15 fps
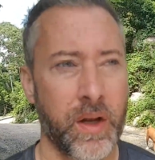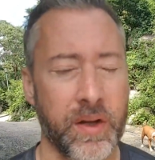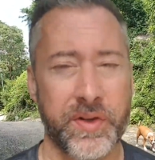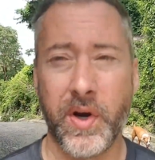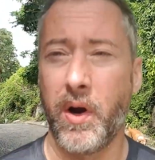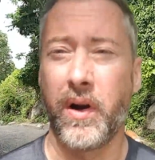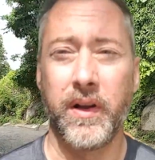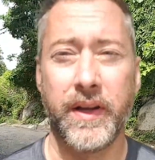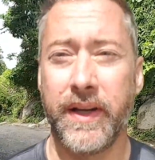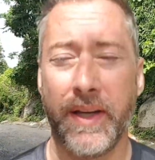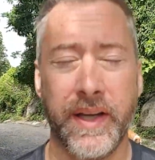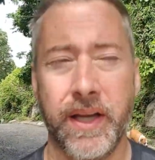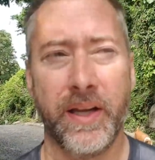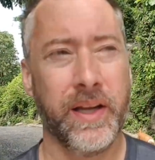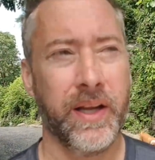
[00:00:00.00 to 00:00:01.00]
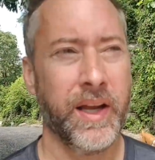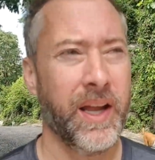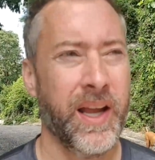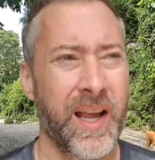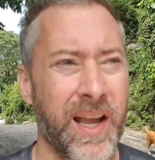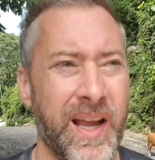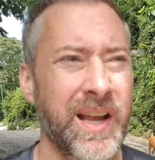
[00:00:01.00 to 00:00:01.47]
totally
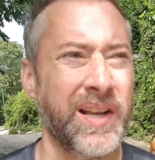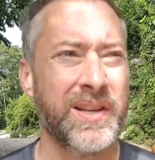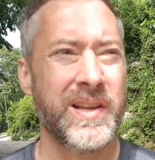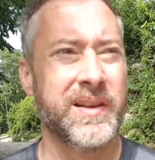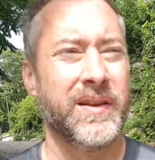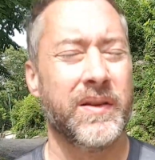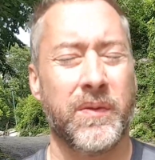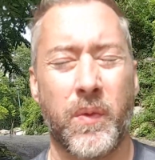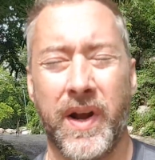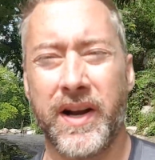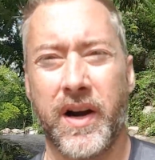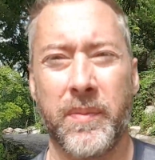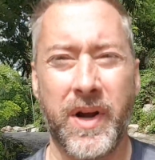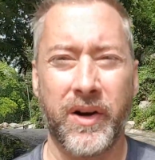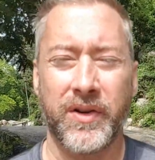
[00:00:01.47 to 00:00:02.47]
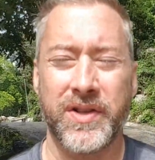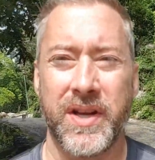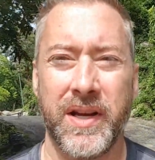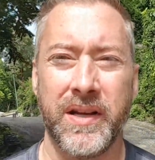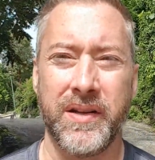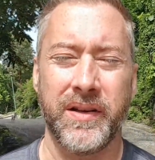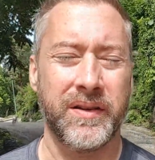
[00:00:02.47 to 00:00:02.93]
went out of my
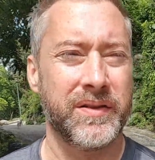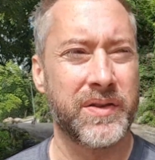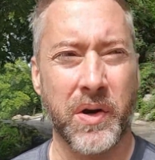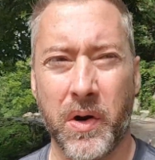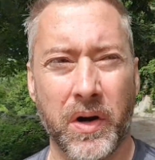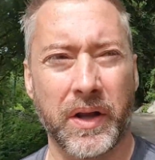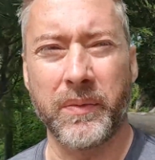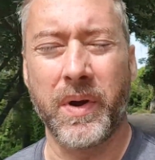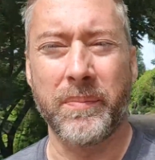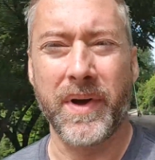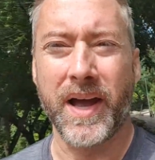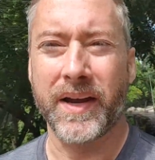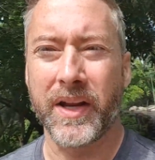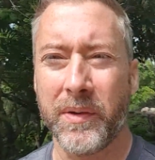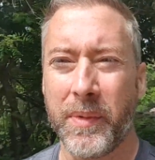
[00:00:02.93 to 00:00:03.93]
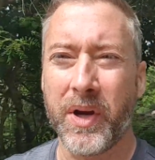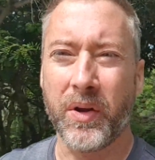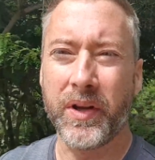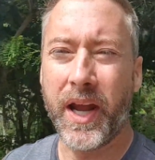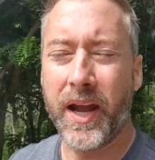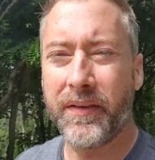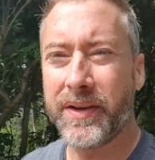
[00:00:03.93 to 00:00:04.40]
routine and totally went back into my
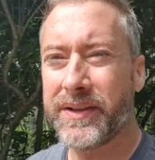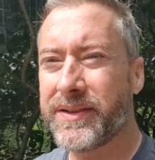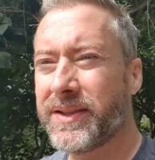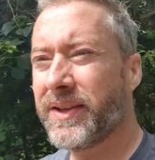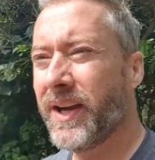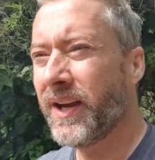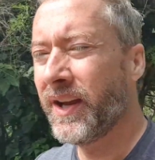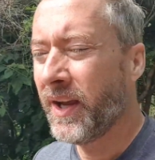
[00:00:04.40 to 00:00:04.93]
old habits.